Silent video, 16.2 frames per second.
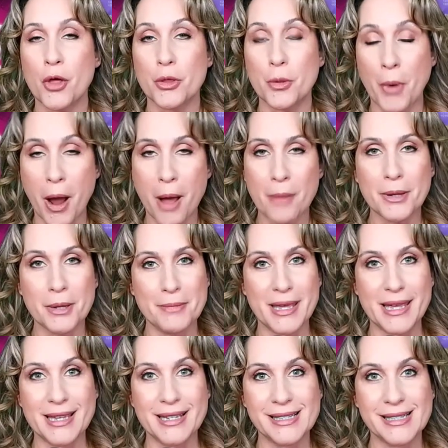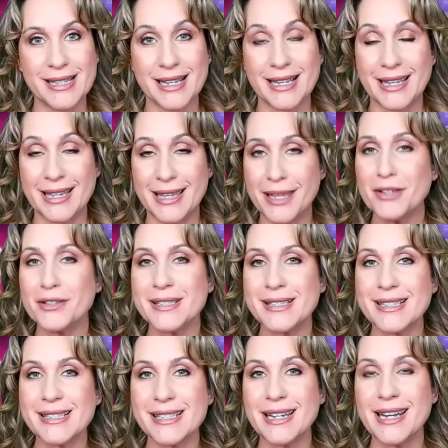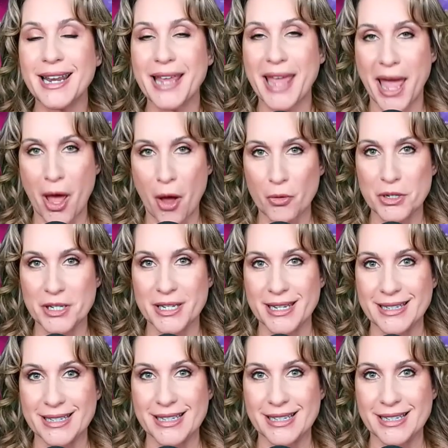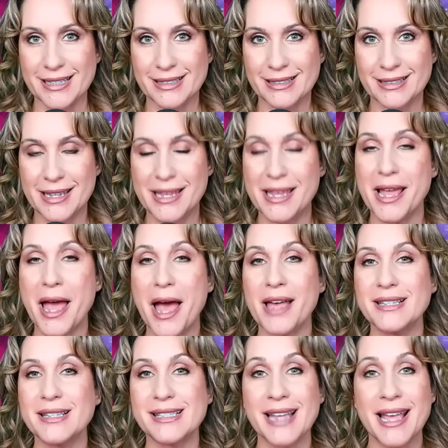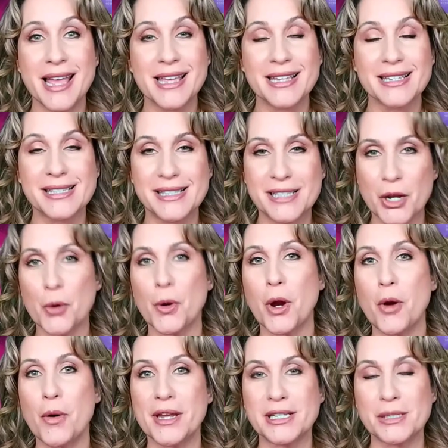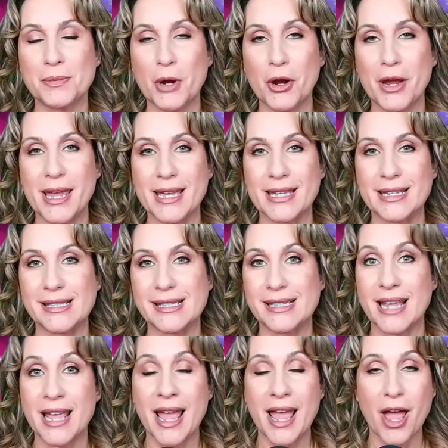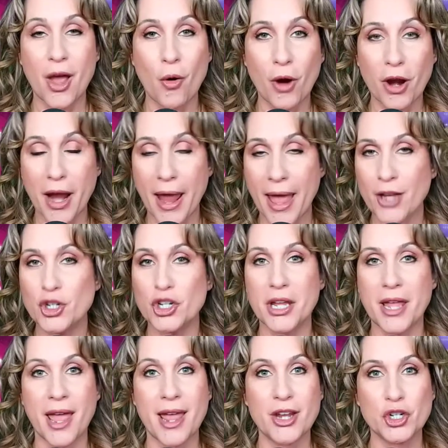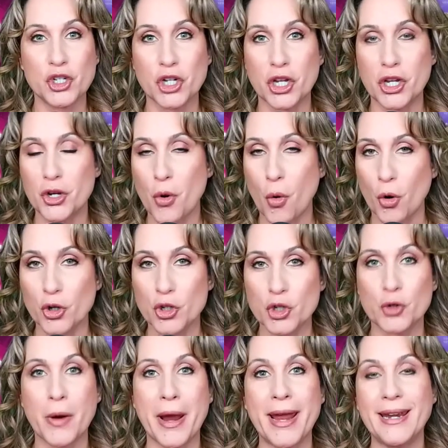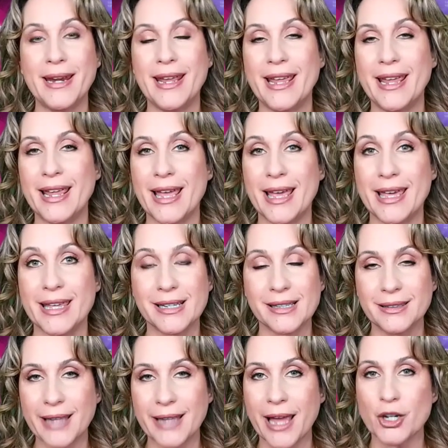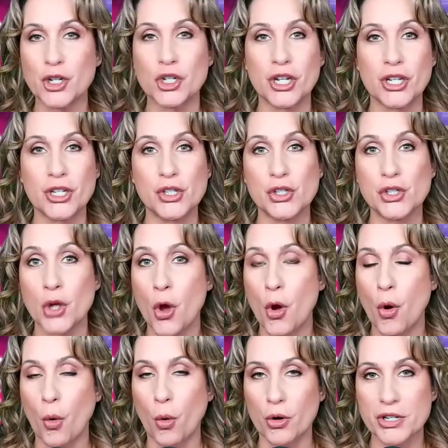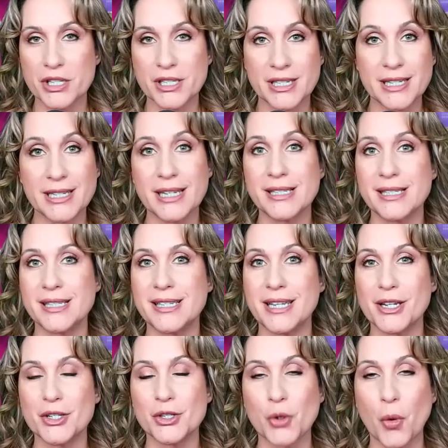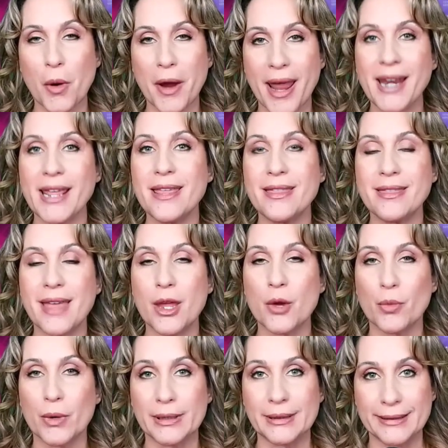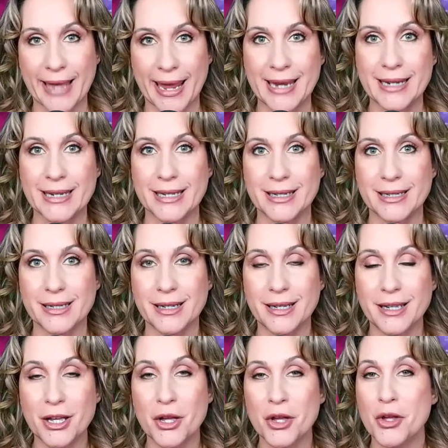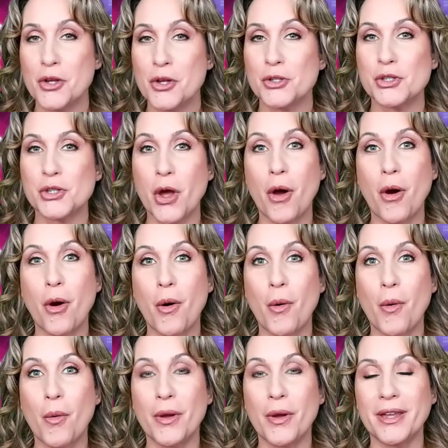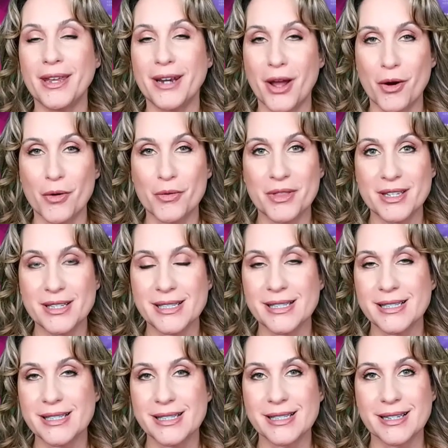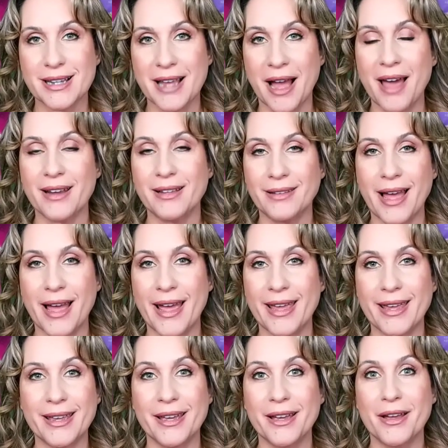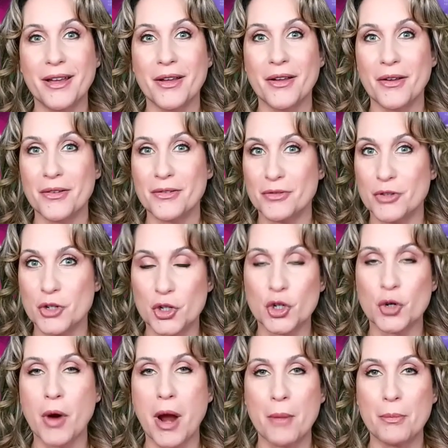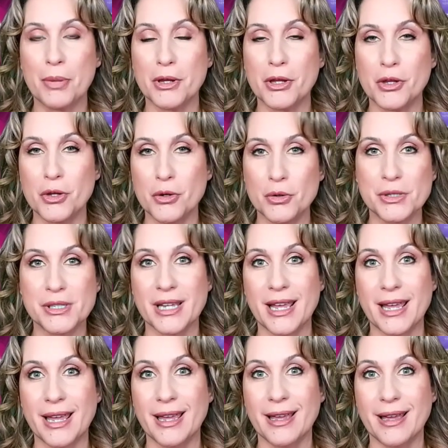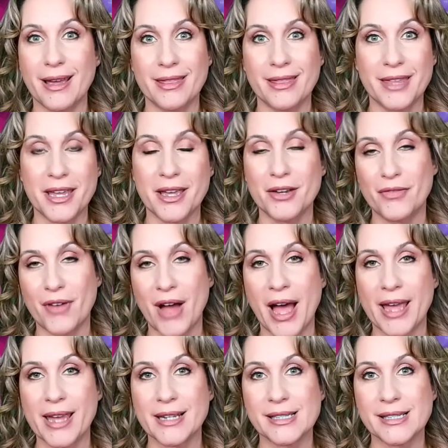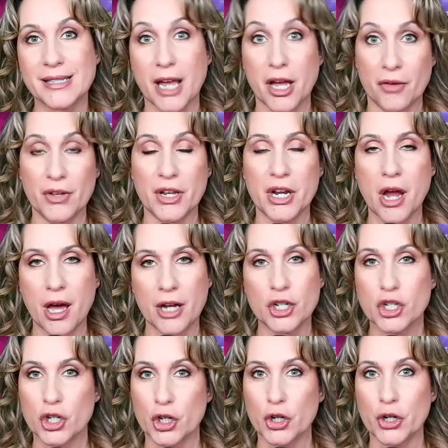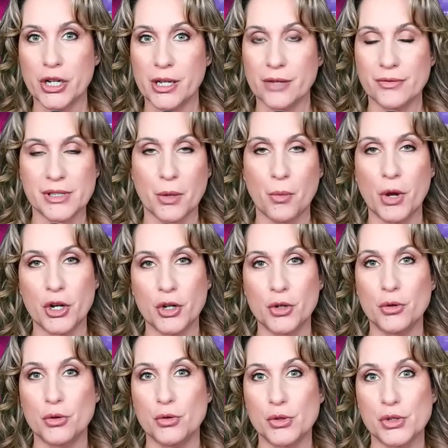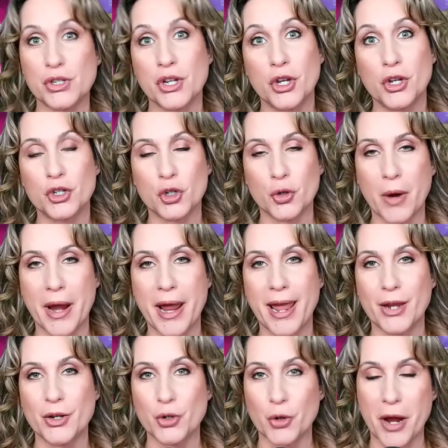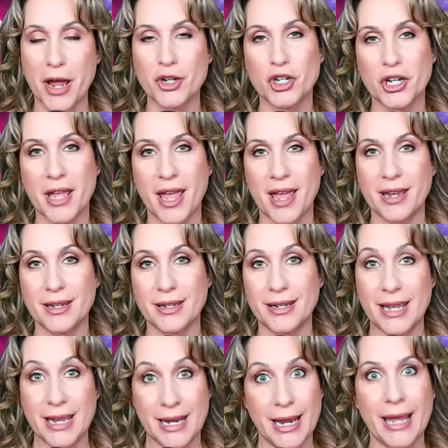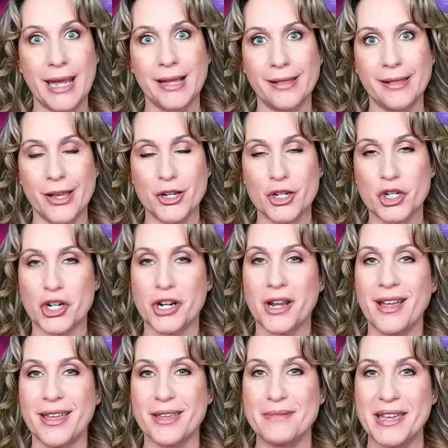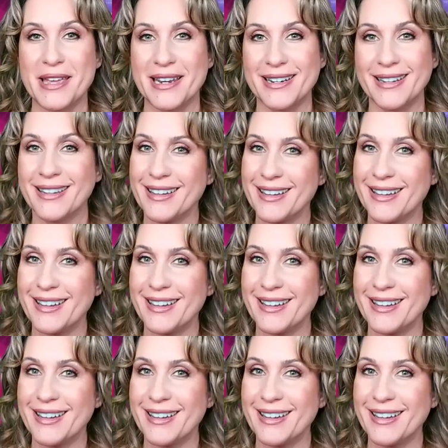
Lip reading: The problem is, Giles is an accountant. He has zero experience or education or training elections or statistics or anything related. So, you know, this is kind of like Trump using the advice of a non-attorney, of someone who's trained or educated in English. I mean,